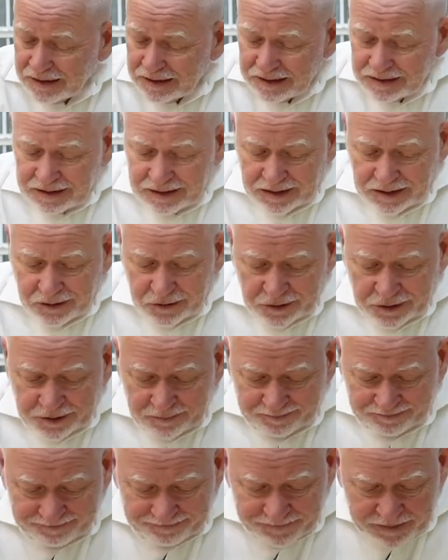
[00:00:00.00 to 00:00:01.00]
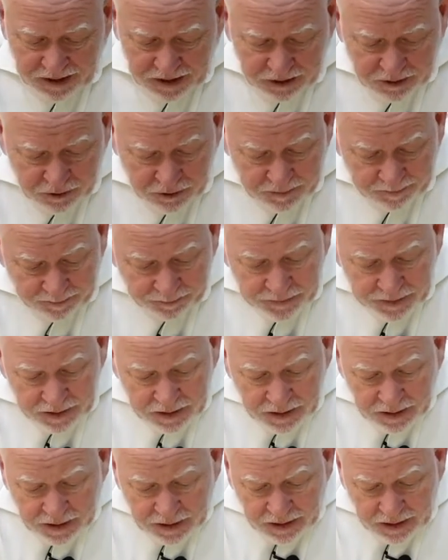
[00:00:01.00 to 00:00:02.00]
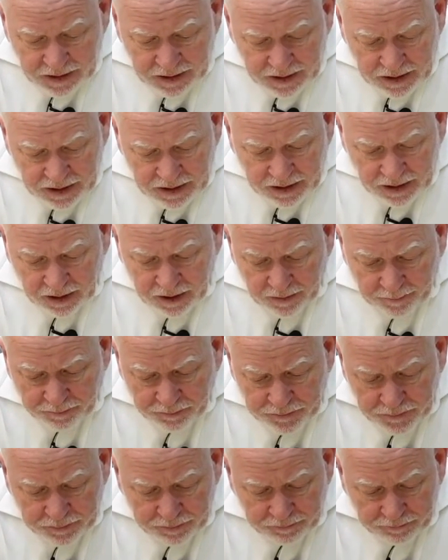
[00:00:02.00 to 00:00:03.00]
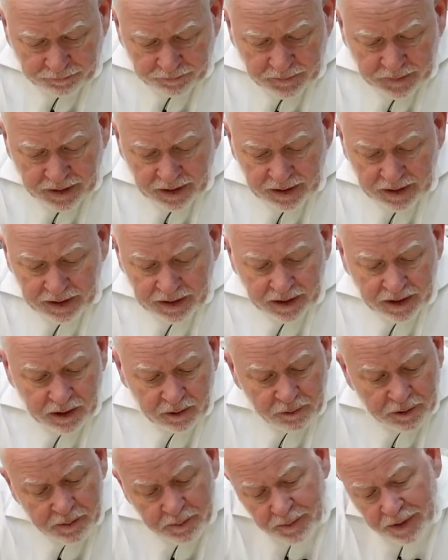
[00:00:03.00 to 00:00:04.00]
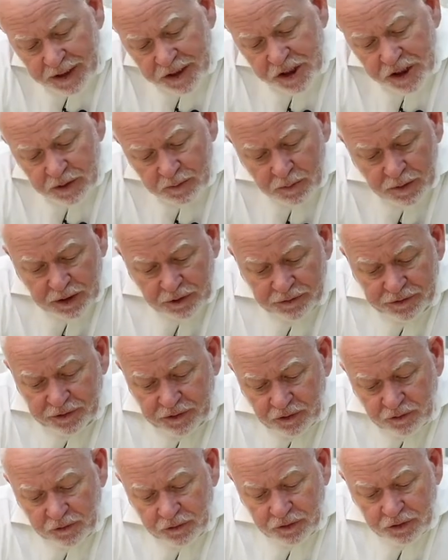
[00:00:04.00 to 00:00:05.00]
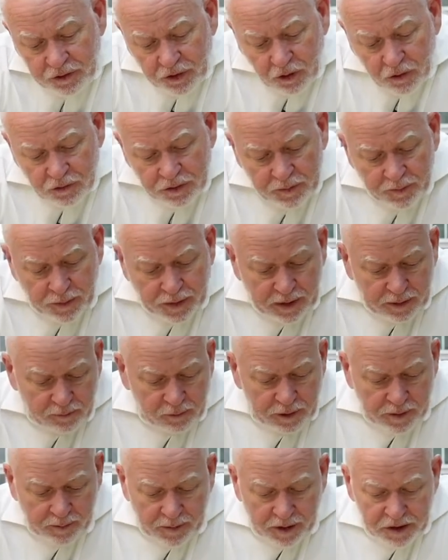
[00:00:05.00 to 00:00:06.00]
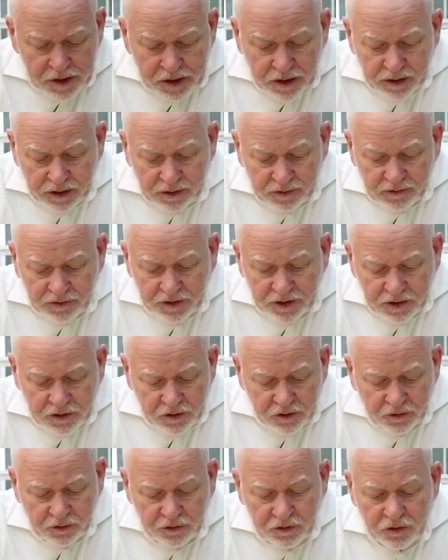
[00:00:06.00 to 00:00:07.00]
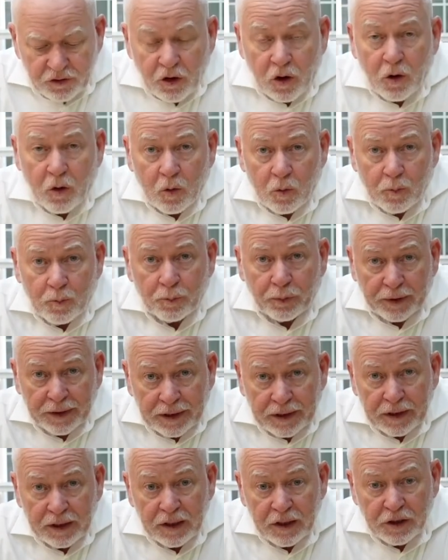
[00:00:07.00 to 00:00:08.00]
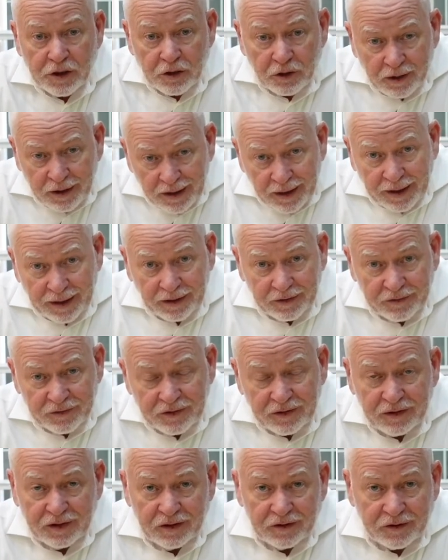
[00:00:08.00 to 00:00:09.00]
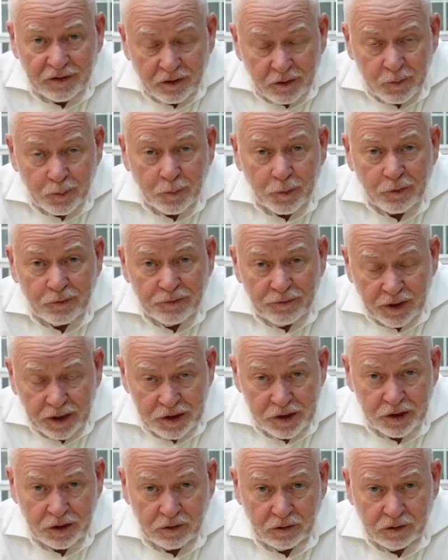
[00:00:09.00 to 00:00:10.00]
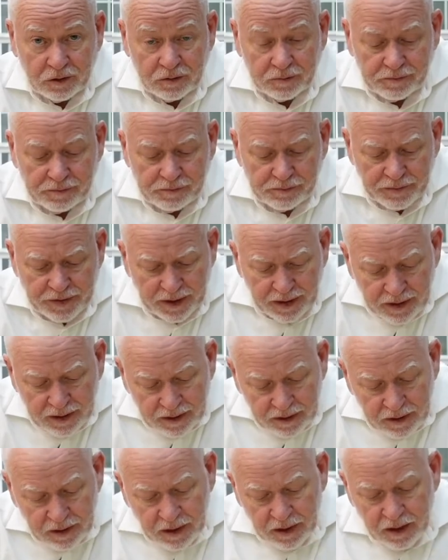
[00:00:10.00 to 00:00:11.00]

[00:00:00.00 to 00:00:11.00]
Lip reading: not good, not good. And again, I already mentioned, here's another don't, but I already mentioned this, teachers, don't bring your class. It's unprofessional. And